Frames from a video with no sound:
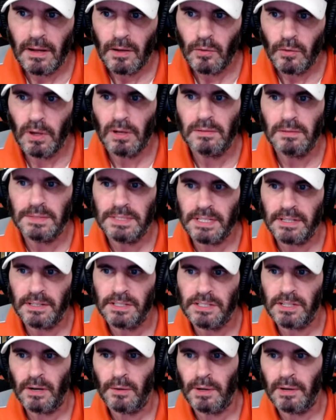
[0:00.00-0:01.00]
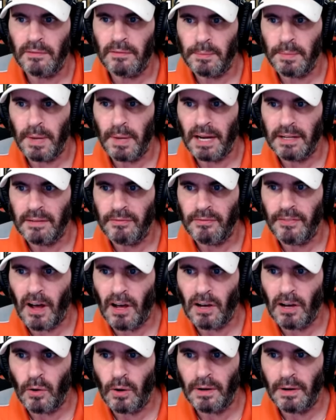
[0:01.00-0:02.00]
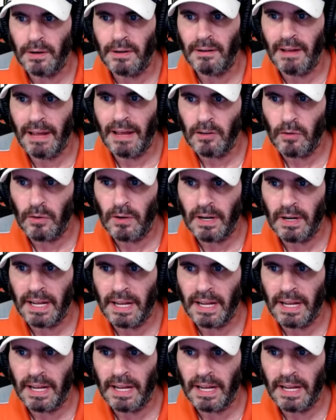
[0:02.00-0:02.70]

Welcome to the show, everybody. Foghorn, Leghorn,